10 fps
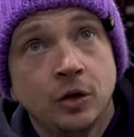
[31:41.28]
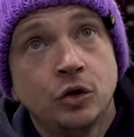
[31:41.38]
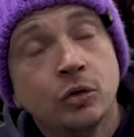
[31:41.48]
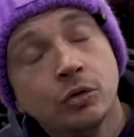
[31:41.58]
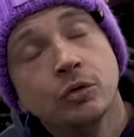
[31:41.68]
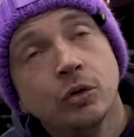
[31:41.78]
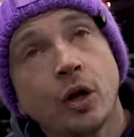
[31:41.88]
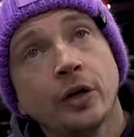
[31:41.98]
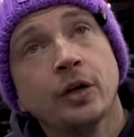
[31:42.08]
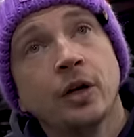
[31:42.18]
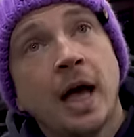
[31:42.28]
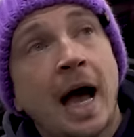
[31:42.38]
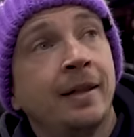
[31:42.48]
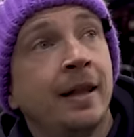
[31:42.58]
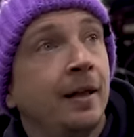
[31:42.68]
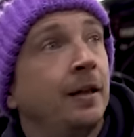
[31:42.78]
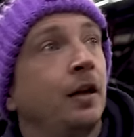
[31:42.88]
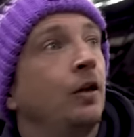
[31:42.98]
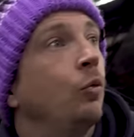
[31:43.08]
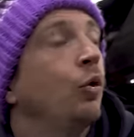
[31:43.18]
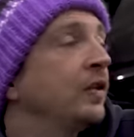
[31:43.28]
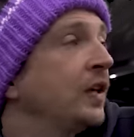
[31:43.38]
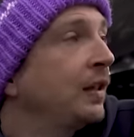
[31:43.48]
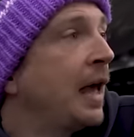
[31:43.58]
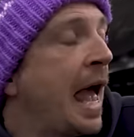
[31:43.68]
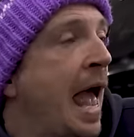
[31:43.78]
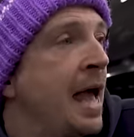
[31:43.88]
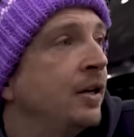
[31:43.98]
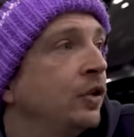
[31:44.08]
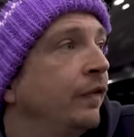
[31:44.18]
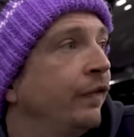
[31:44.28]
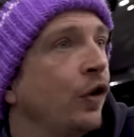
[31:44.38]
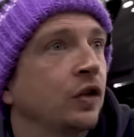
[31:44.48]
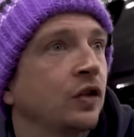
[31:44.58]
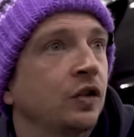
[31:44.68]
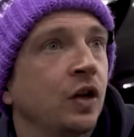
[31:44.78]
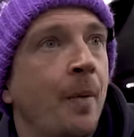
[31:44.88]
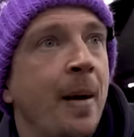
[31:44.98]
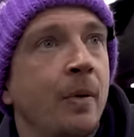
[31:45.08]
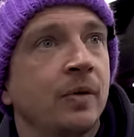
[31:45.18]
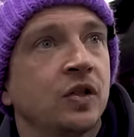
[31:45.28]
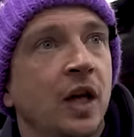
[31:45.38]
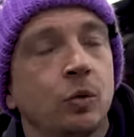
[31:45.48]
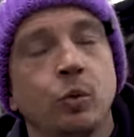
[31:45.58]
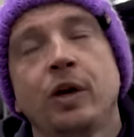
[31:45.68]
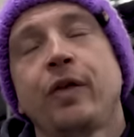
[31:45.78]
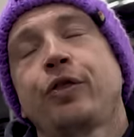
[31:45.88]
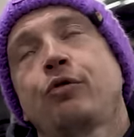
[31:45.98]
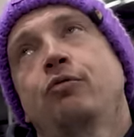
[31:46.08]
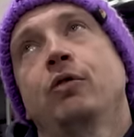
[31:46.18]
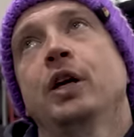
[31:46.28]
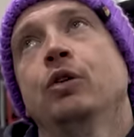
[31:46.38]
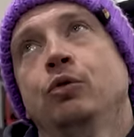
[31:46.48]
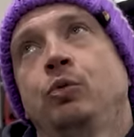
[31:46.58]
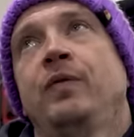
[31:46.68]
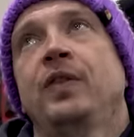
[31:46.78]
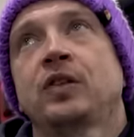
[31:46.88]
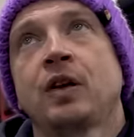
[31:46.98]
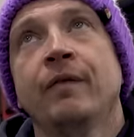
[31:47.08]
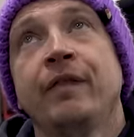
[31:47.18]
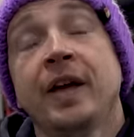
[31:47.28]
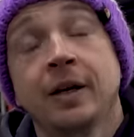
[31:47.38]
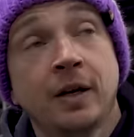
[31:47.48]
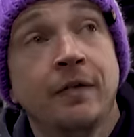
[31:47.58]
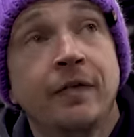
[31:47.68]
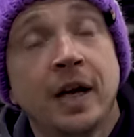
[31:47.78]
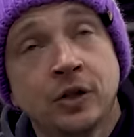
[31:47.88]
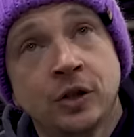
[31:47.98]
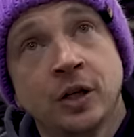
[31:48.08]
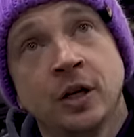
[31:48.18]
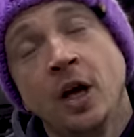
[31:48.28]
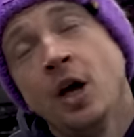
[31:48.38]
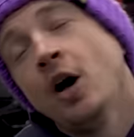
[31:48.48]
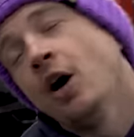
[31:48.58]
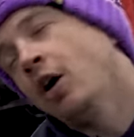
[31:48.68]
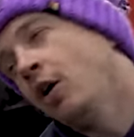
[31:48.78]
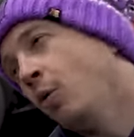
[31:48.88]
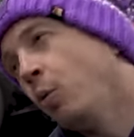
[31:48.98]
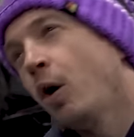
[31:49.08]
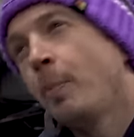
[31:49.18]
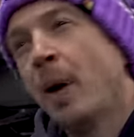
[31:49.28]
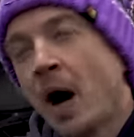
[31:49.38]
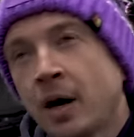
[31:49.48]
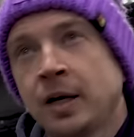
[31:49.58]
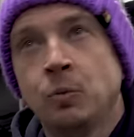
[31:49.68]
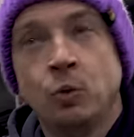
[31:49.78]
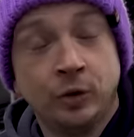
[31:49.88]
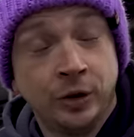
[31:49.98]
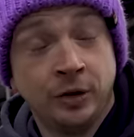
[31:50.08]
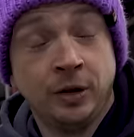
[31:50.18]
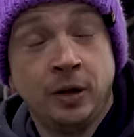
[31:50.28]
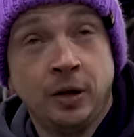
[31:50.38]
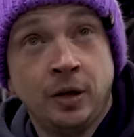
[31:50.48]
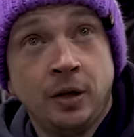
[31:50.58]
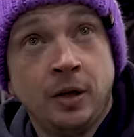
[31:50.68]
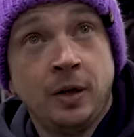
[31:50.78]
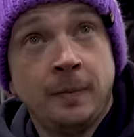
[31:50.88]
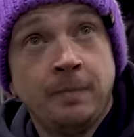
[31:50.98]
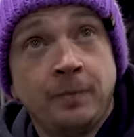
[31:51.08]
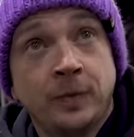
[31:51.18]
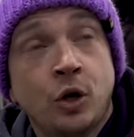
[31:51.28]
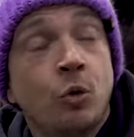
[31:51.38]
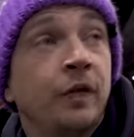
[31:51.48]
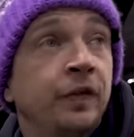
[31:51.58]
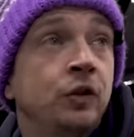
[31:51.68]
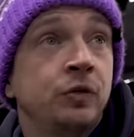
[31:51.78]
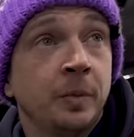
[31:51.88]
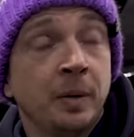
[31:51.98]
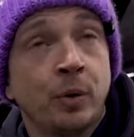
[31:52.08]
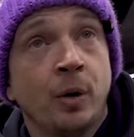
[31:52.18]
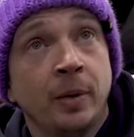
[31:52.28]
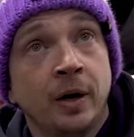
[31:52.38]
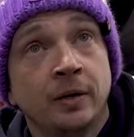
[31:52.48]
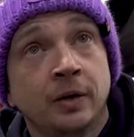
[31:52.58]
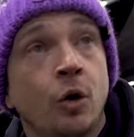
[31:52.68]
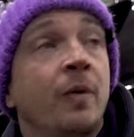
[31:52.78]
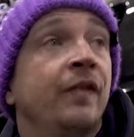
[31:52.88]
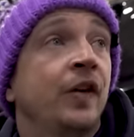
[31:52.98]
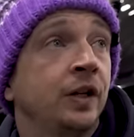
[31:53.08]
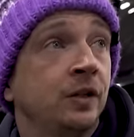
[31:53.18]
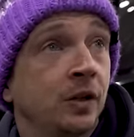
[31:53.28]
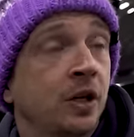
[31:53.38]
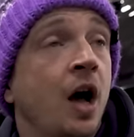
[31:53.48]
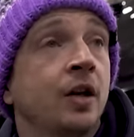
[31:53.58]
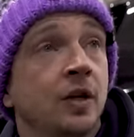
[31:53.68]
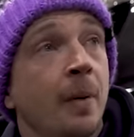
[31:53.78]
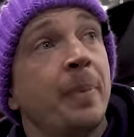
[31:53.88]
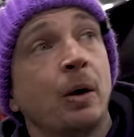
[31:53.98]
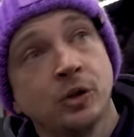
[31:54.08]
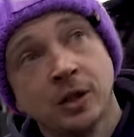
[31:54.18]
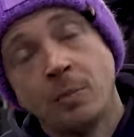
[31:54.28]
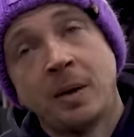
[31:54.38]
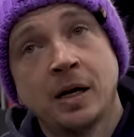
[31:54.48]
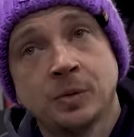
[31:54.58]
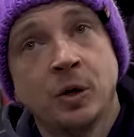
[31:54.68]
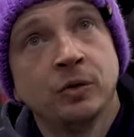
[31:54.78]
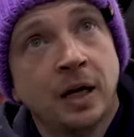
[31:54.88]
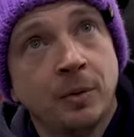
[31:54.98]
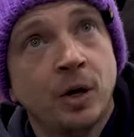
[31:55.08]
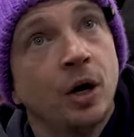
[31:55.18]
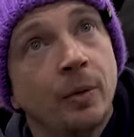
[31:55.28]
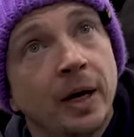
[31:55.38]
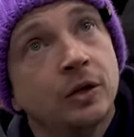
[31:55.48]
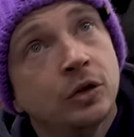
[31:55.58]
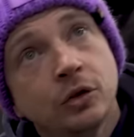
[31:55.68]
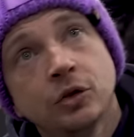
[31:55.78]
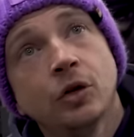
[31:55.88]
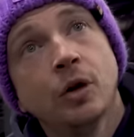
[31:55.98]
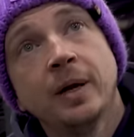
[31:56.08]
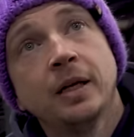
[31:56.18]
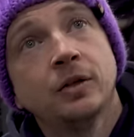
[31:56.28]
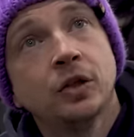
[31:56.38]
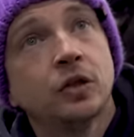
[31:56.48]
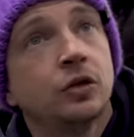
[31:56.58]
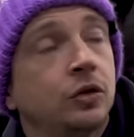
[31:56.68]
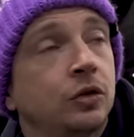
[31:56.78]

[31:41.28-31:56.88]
Do you, like, and the, uh, what is it? The head of Voss has come out and said, We're thrilled with this convic conviction. Oh, what a parking warden. Go off and do something proper. Go and find cars that are belching out black smoke down a motorway. You, you know what I mean? Just